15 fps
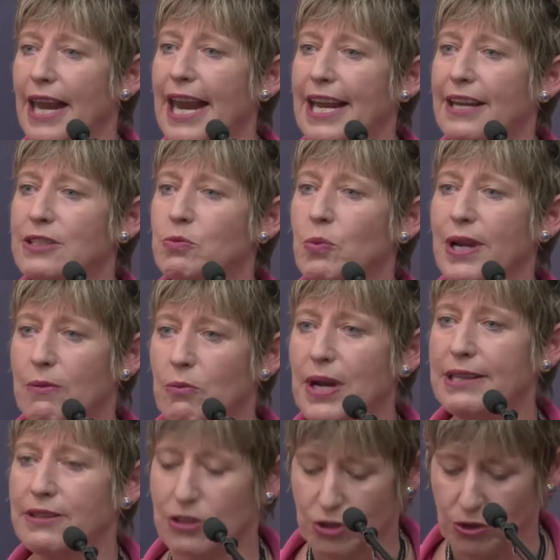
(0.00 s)
and we
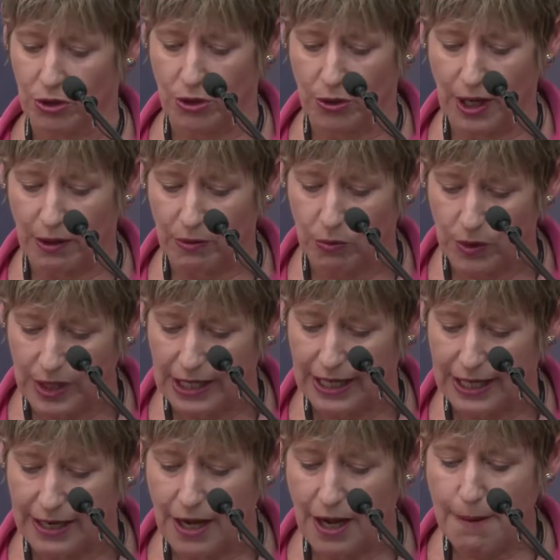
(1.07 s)
went through a
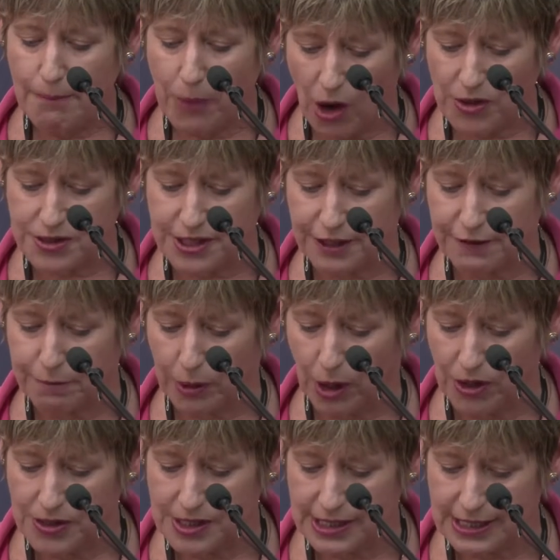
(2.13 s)
really positive
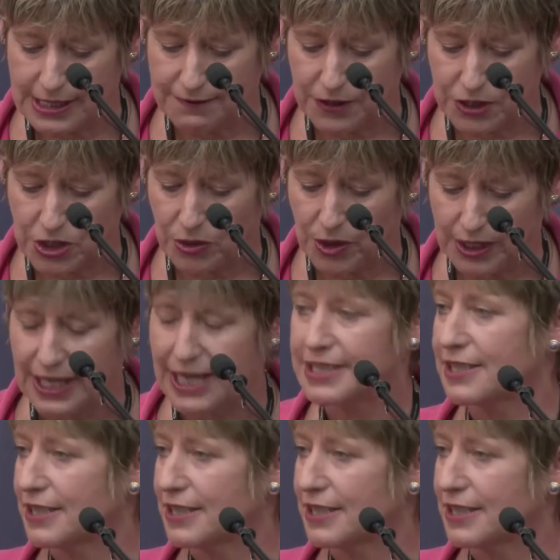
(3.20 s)
process for doing that.